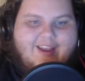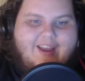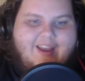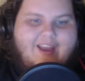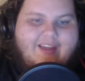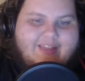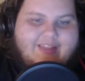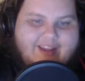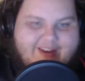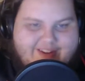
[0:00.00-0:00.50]

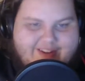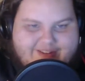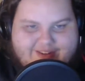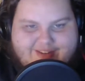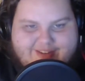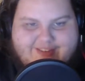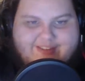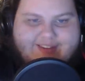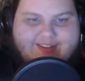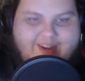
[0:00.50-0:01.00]
And then he
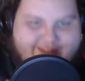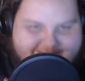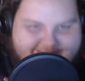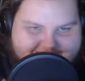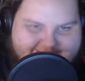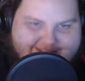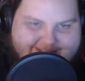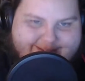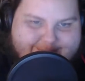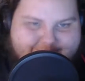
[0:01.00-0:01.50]
just starts
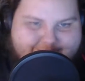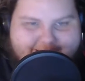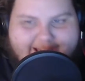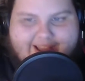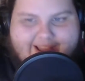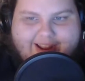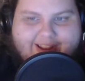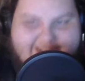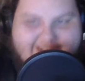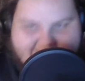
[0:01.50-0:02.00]

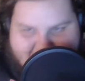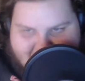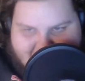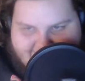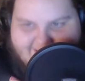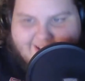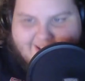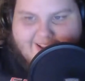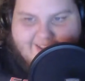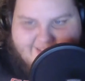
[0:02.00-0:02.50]
smacking it,
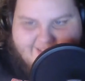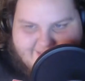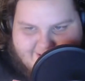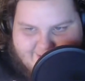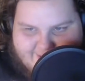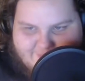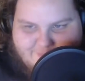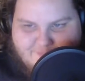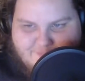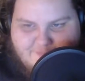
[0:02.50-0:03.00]
and then
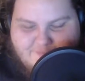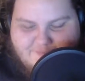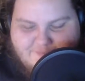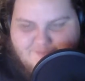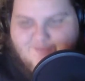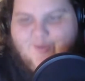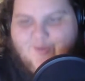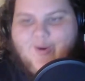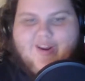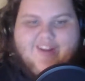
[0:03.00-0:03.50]
he
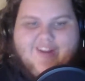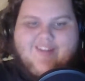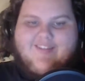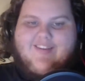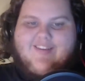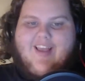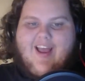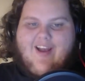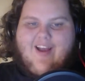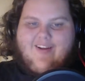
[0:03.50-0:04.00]
freaks
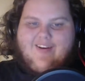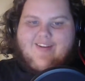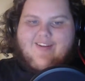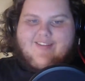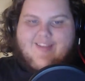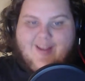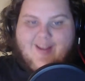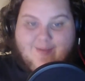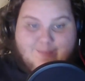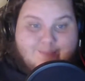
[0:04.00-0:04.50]
out, and he's
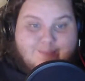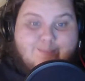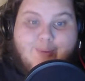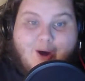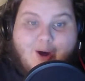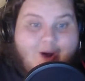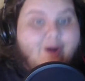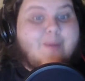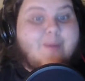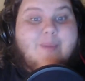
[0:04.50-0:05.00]
like,
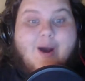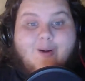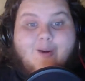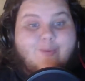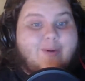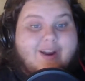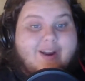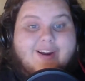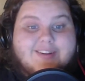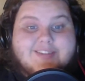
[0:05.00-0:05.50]
Bulma,
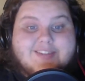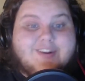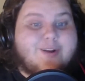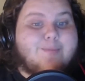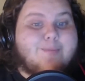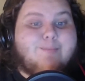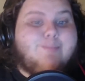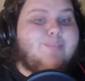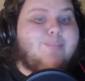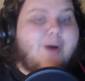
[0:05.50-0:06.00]
where's your
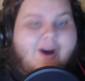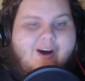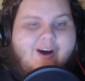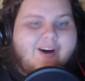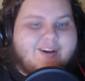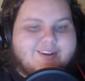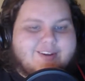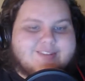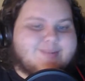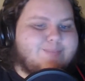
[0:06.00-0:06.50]

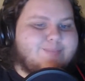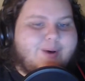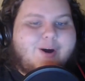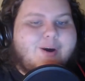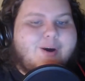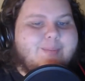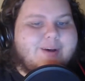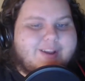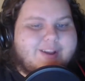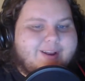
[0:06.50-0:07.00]
balls?
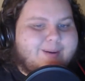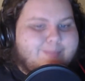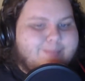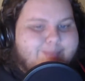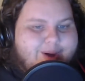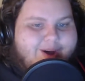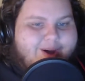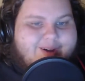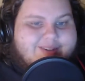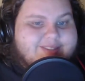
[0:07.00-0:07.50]
Bulma, your
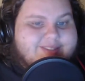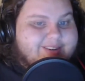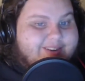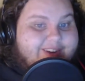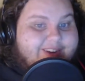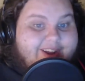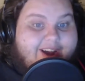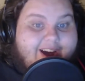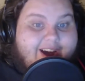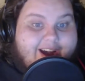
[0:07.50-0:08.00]
balls are
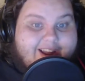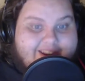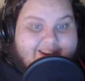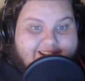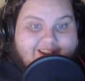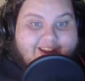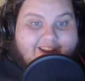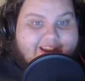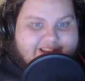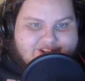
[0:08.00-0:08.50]
gone.
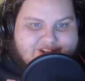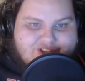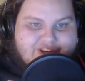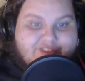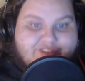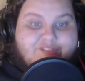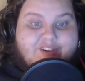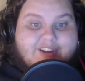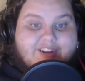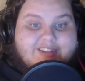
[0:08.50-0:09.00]
And she
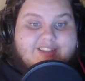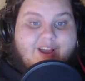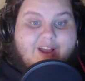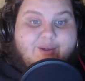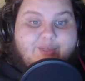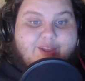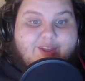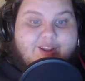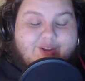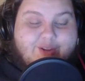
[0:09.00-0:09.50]
freaks
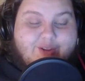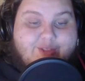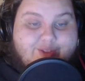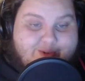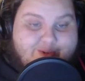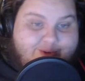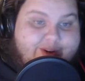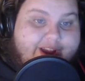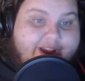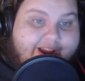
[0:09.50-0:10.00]
out thinking the
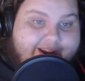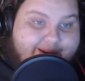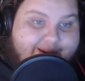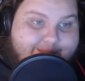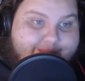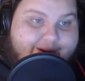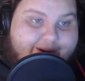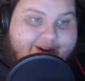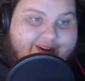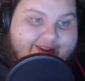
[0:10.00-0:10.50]
Dragon
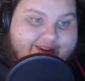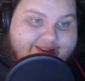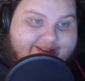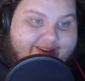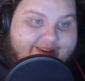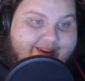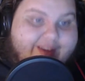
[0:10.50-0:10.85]
Balls.